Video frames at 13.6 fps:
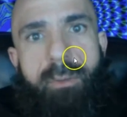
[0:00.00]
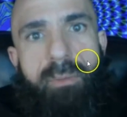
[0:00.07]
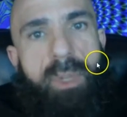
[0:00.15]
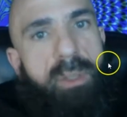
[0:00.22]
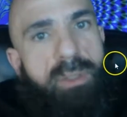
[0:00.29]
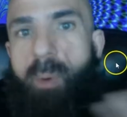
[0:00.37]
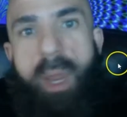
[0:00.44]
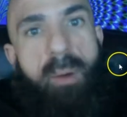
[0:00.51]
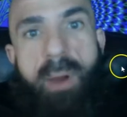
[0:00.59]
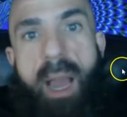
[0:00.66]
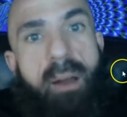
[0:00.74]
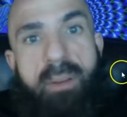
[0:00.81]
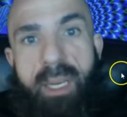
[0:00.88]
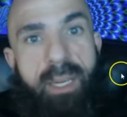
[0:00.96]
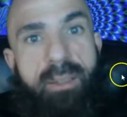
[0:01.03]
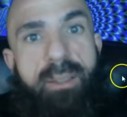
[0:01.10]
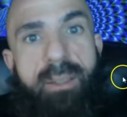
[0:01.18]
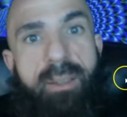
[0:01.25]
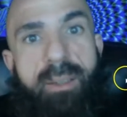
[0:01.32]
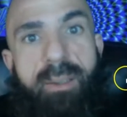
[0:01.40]
There's no way around it.
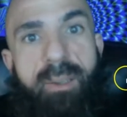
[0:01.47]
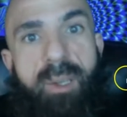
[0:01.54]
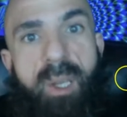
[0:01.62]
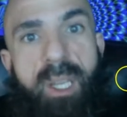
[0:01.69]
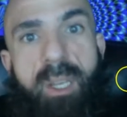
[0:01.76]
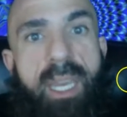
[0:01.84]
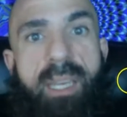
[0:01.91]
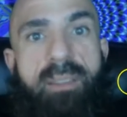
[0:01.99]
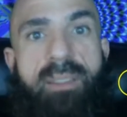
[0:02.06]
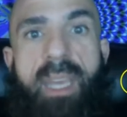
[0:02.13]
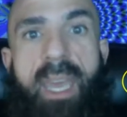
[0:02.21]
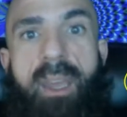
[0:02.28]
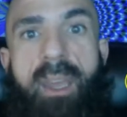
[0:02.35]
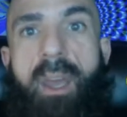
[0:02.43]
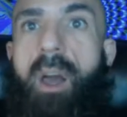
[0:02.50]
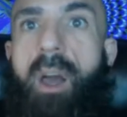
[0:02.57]
You can't say,